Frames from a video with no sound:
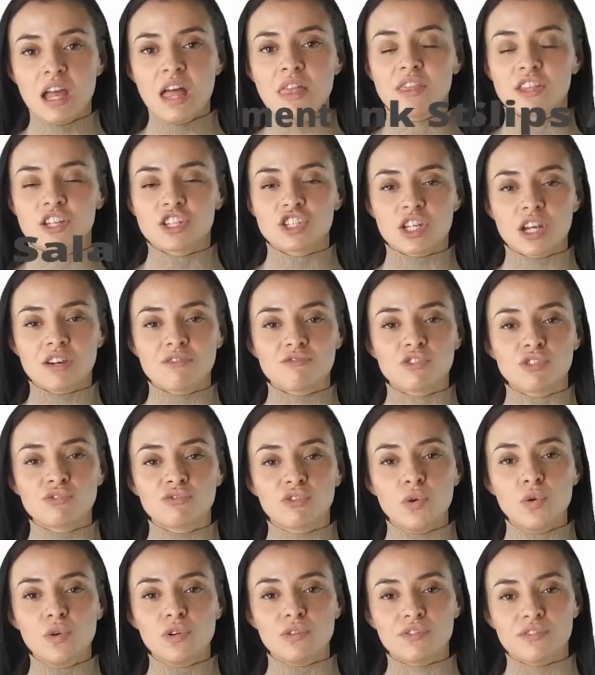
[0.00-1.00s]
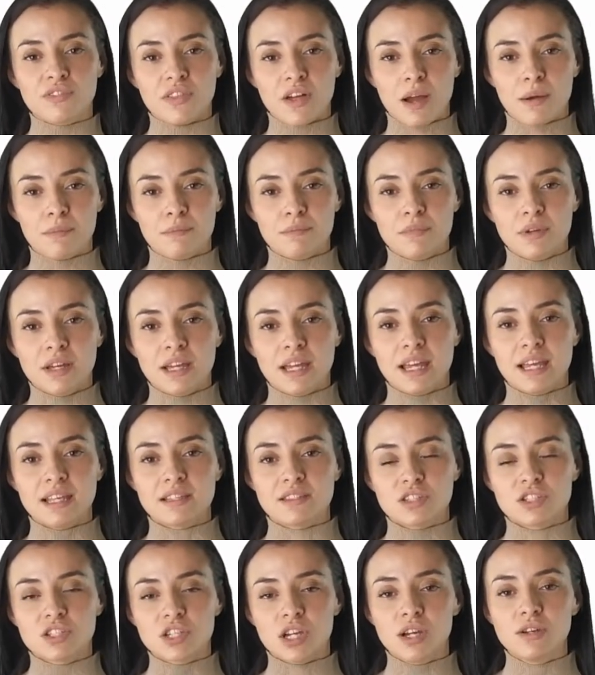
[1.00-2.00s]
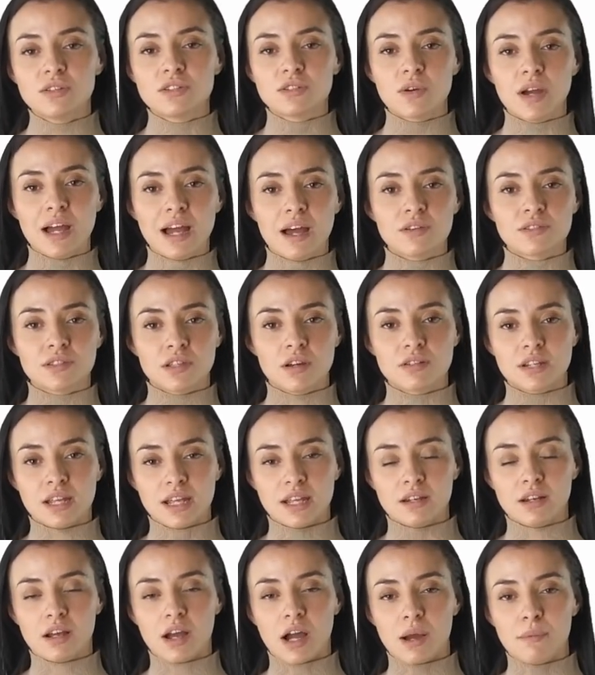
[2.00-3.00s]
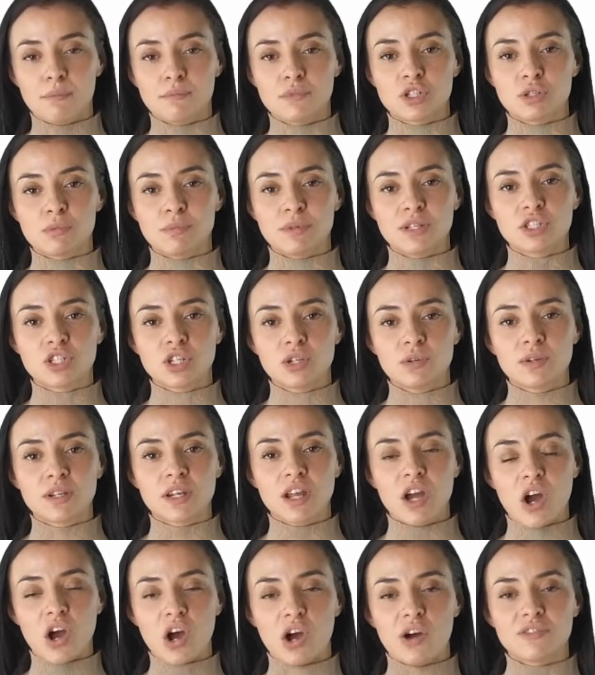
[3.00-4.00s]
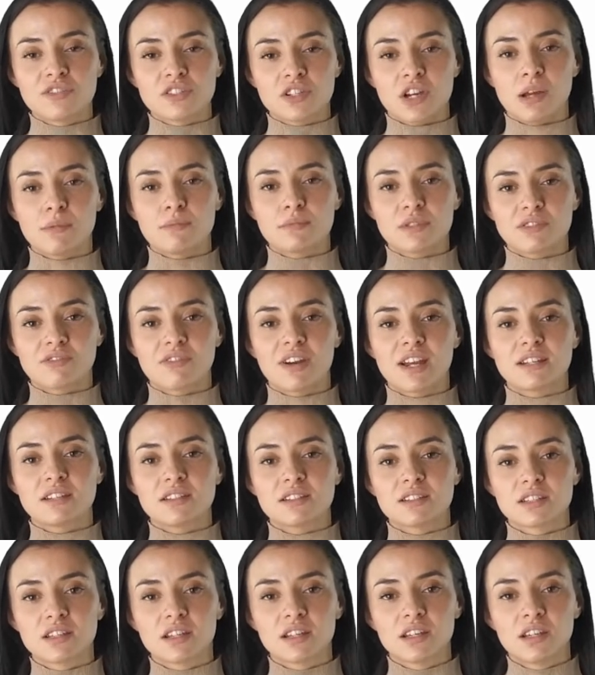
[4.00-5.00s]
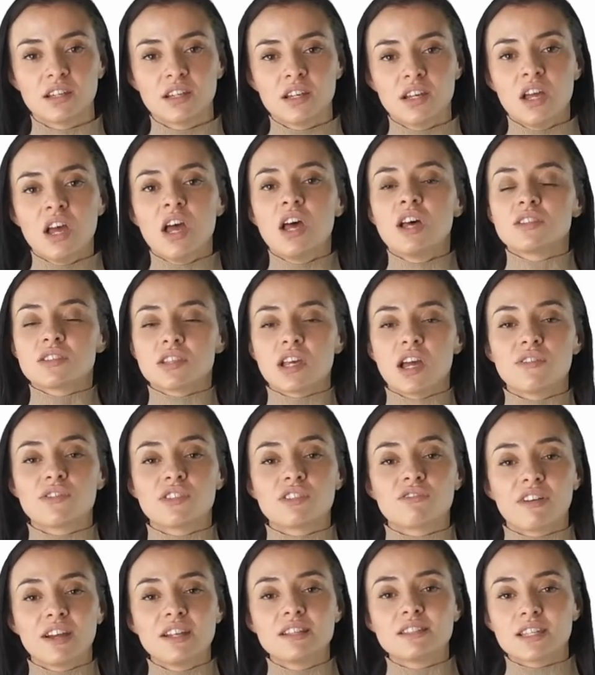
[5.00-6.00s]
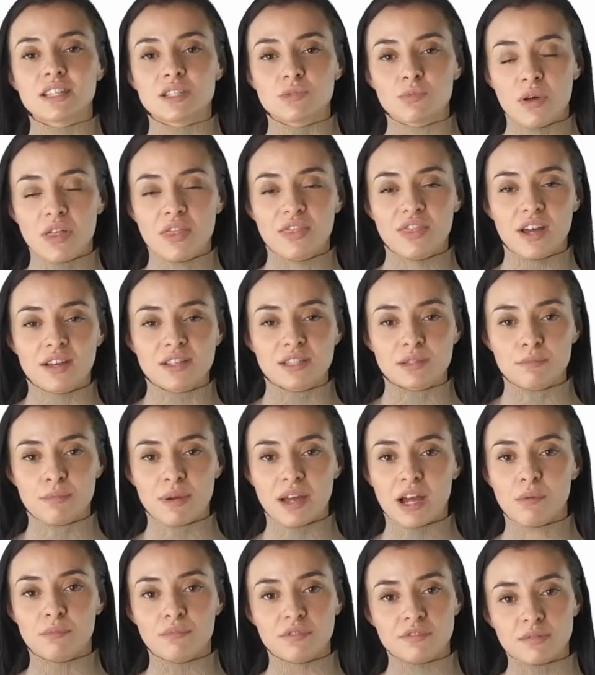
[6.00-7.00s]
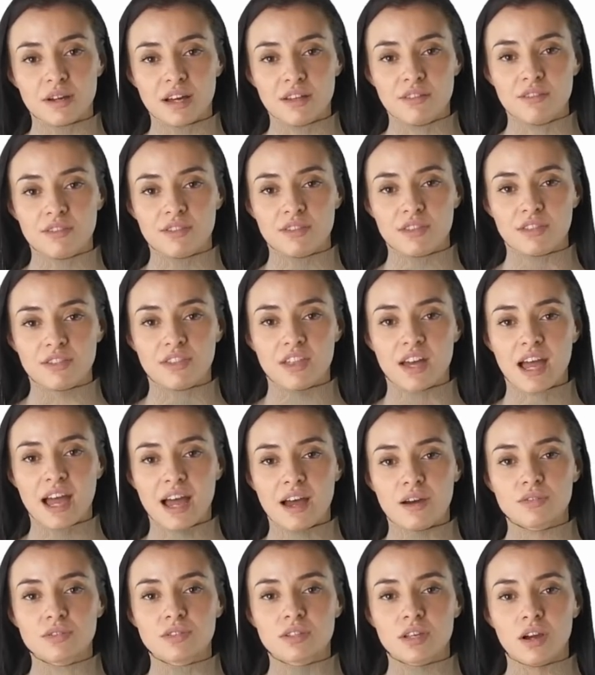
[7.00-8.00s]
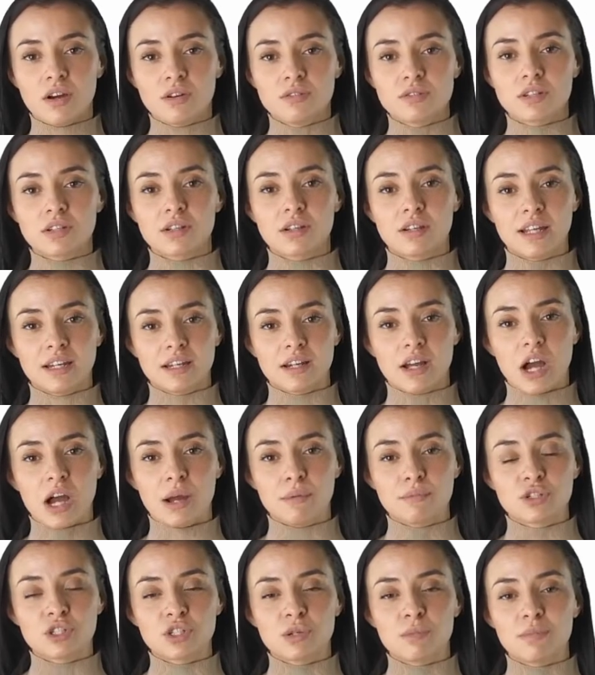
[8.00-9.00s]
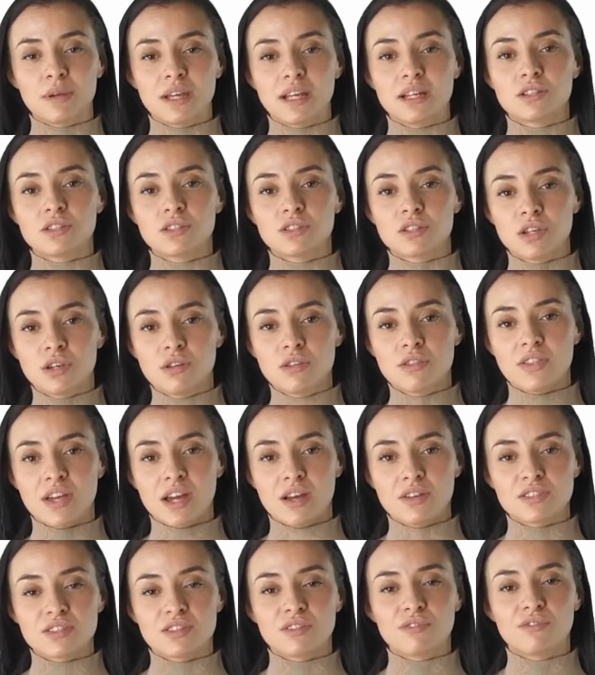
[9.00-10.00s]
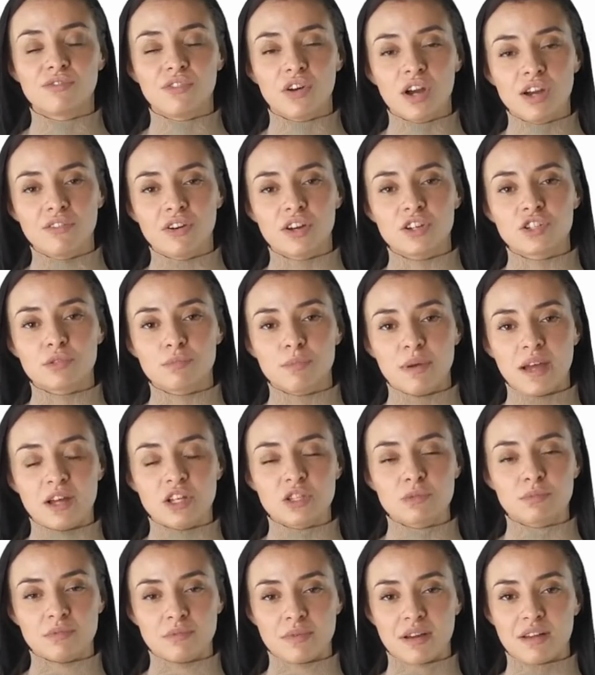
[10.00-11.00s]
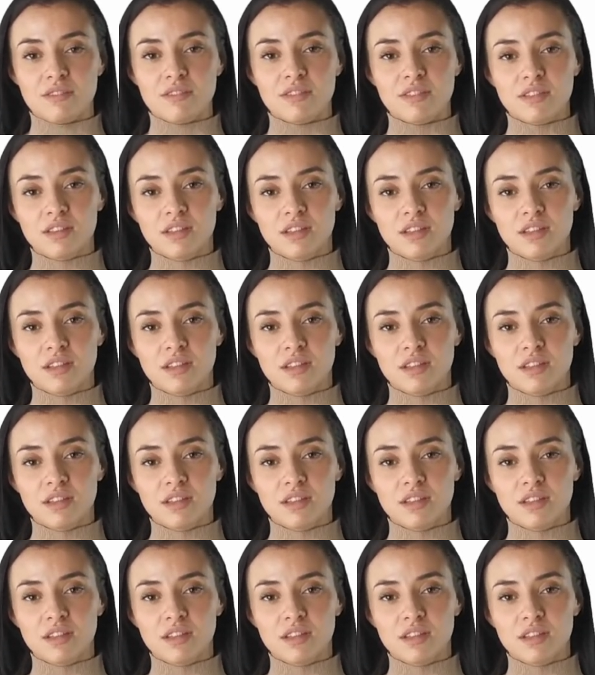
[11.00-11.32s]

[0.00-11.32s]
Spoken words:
The general rule of thumb is the total household income should be 2.5 times the rent. So if the rent is £1,000 per month, the household income should be £2,500 per month.